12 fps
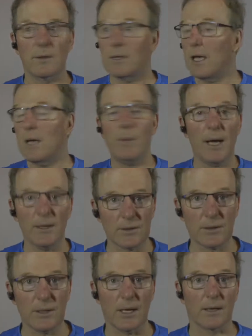Keep
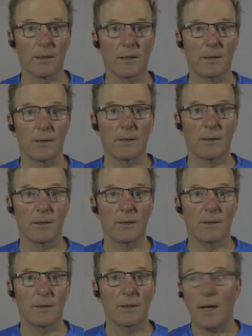asking.
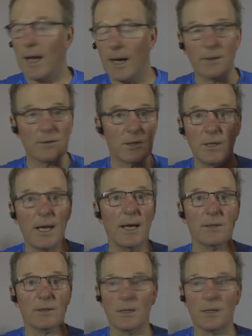Ask and ask